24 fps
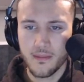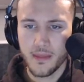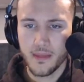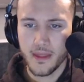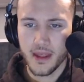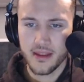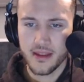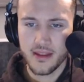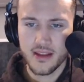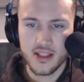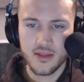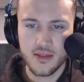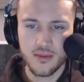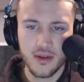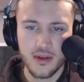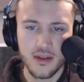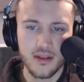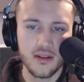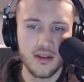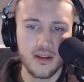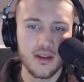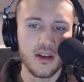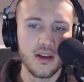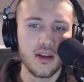Like this
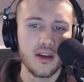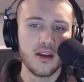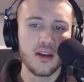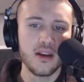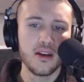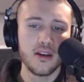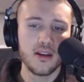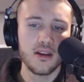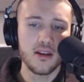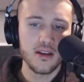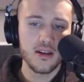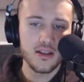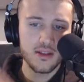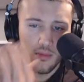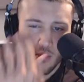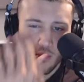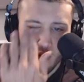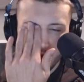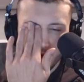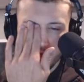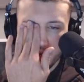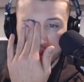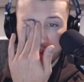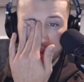one is
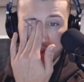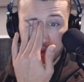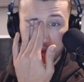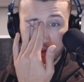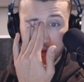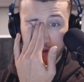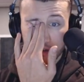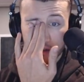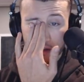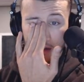more recent.